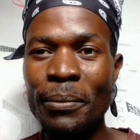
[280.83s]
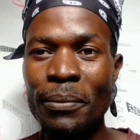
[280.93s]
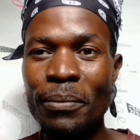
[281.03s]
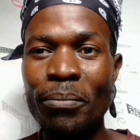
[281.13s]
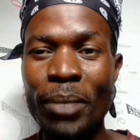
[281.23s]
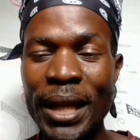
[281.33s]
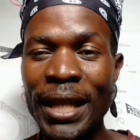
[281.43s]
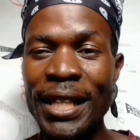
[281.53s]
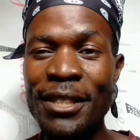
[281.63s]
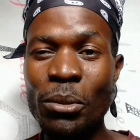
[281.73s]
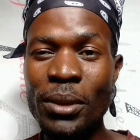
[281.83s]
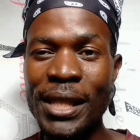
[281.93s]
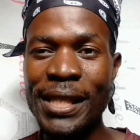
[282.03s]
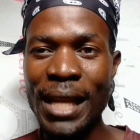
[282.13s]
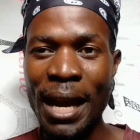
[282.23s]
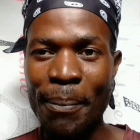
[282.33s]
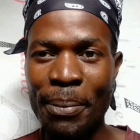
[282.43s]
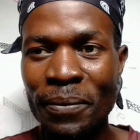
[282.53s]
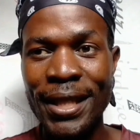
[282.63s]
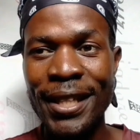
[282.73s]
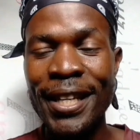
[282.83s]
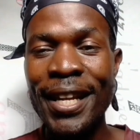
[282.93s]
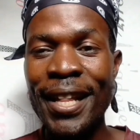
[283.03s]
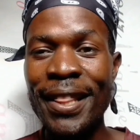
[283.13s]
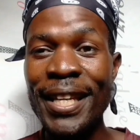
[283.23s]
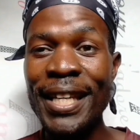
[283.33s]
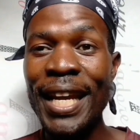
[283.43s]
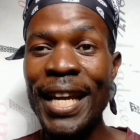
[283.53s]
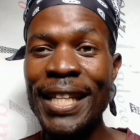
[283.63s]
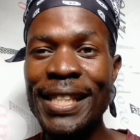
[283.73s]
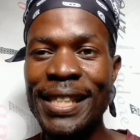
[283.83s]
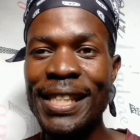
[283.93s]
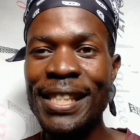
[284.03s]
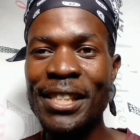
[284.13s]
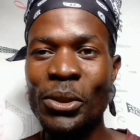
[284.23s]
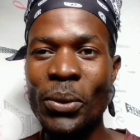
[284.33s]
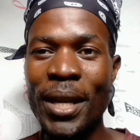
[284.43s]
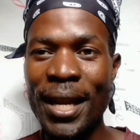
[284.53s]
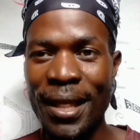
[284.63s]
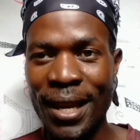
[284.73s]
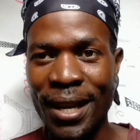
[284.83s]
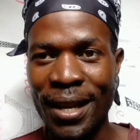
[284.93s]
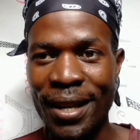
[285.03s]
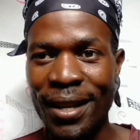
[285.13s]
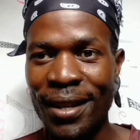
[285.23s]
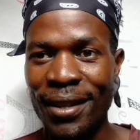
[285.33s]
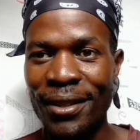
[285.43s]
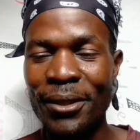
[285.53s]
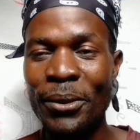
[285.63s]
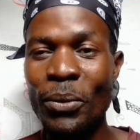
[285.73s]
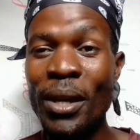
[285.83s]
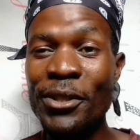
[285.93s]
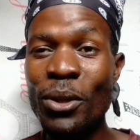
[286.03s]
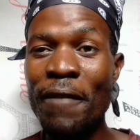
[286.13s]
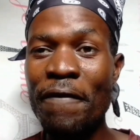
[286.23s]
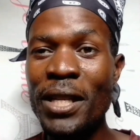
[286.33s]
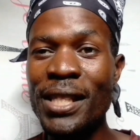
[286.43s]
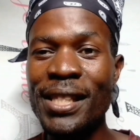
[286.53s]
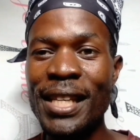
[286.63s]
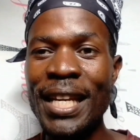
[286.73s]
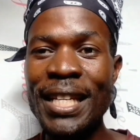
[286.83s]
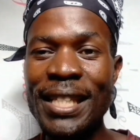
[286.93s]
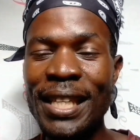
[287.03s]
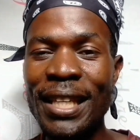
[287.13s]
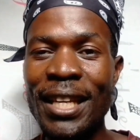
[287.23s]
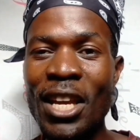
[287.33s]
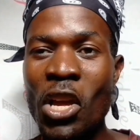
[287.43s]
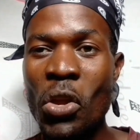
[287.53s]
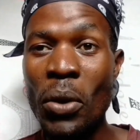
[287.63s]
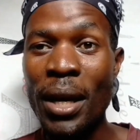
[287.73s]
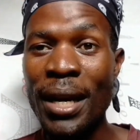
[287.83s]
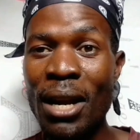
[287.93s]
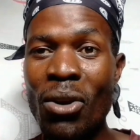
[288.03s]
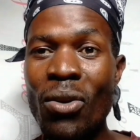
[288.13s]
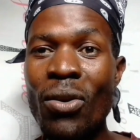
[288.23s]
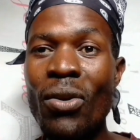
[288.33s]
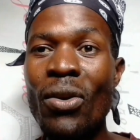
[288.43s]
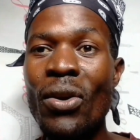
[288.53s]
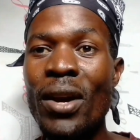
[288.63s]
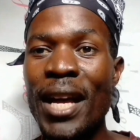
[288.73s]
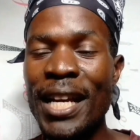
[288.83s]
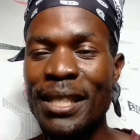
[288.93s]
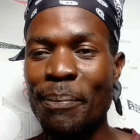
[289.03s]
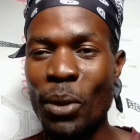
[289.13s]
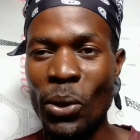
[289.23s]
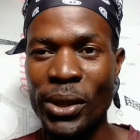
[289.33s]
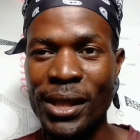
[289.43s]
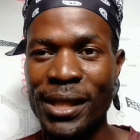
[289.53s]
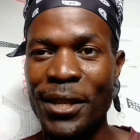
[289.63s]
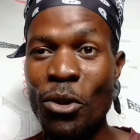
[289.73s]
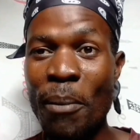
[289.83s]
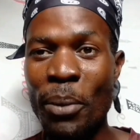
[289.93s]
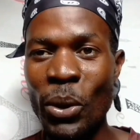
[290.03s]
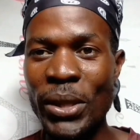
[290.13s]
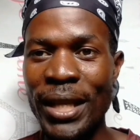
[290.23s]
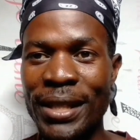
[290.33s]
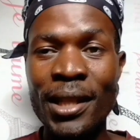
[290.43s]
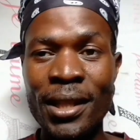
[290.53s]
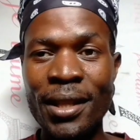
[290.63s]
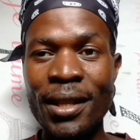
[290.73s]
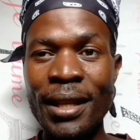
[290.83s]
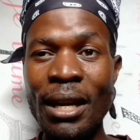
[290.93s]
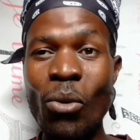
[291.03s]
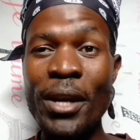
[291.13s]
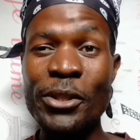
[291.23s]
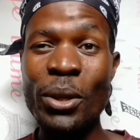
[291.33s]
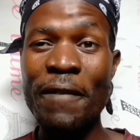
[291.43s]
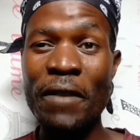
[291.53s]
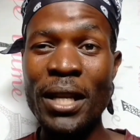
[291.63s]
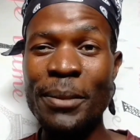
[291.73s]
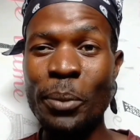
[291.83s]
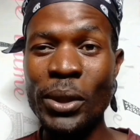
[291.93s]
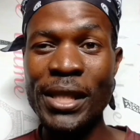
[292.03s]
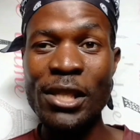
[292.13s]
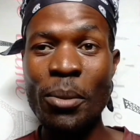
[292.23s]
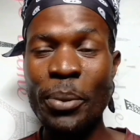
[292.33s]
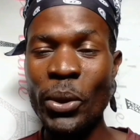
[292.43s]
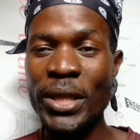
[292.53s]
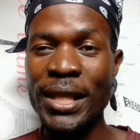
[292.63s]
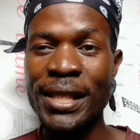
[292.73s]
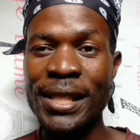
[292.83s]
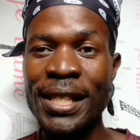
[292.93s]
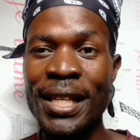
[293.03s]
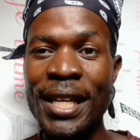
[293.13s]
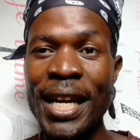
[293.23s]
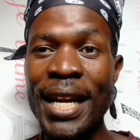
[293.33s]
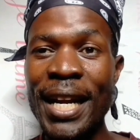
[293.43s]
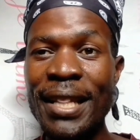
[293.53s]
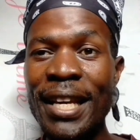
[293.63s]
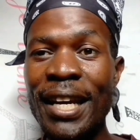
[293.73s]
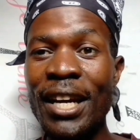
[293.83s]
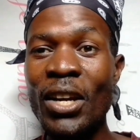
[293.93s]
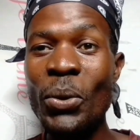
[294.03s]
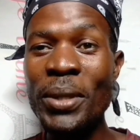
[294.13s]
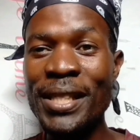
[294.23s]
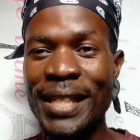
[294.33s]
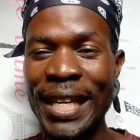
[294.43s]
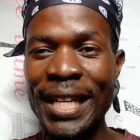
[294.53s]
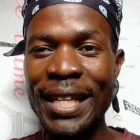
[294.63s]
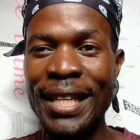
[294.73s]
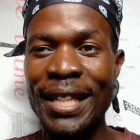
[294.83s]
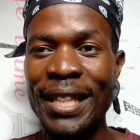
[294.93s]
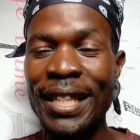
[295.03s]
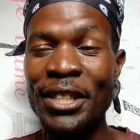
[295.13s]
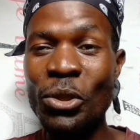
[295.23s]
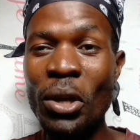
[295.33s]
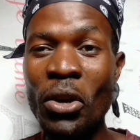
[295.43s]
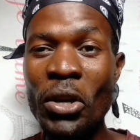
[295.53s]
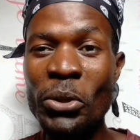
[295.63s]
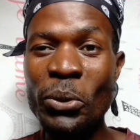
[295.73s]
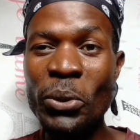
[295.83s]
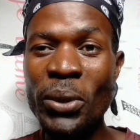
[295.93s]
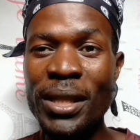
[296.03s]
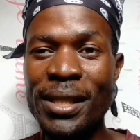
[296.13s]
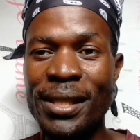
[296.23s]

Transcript: bring it to this app. Then edit it together. Once you have finished editing, you can now export your project. Now, once you have exported your project, another good thing that you are going to do is